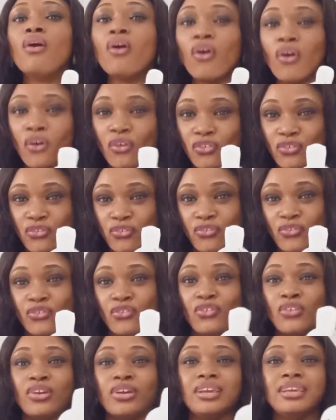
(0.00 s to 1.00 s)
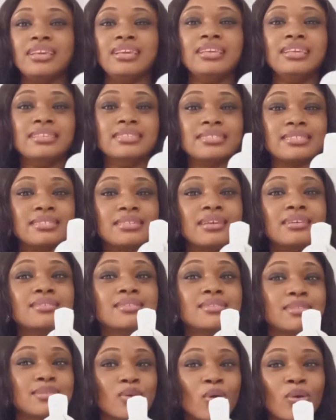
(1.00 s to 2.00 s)
of its
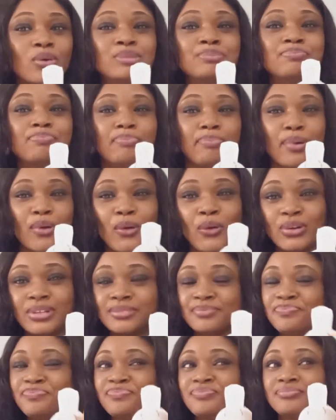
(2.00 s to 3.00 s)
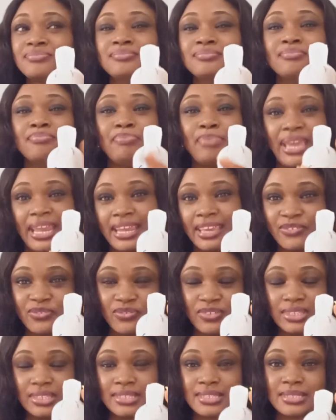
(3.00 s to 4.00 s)
sunburn
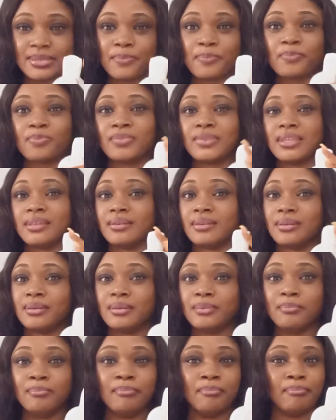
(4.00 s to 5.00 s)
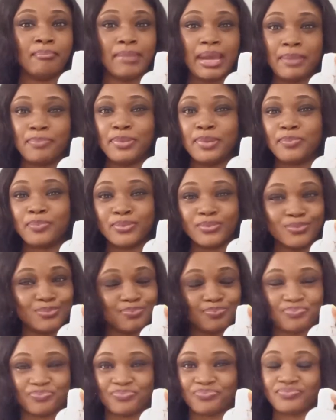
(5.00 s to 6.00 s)
benefits. My people,
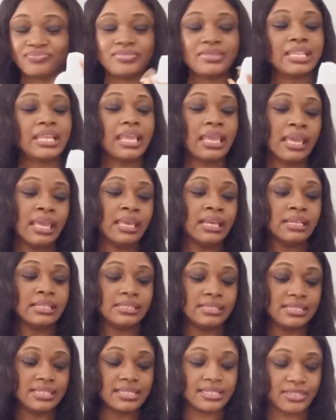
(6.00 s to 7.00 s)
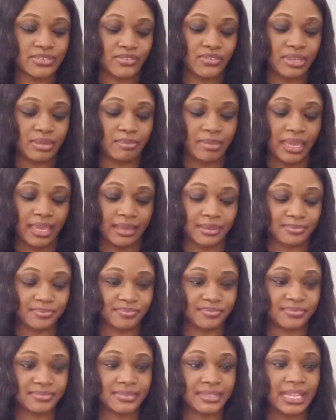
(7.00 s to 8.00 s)
this cream,
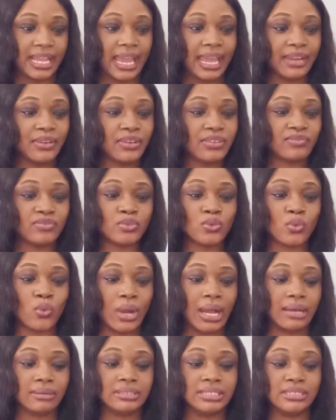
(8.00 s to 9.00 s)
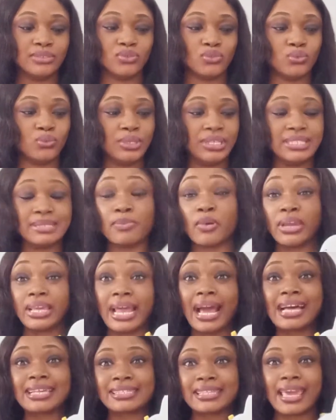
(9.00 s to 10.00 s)
I don't even know how they do it, but it
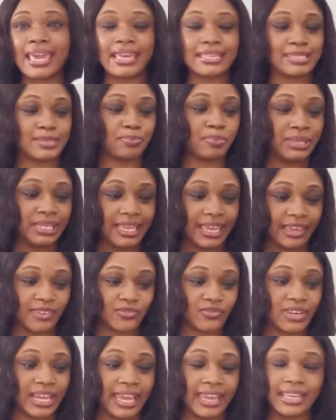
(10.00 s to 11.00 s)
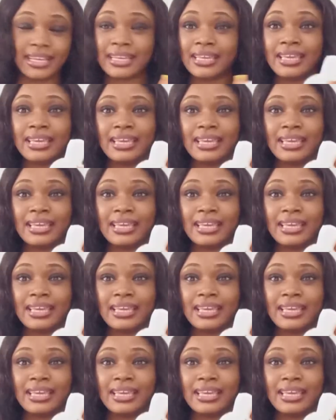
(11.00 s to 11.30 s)
has SPF. Like,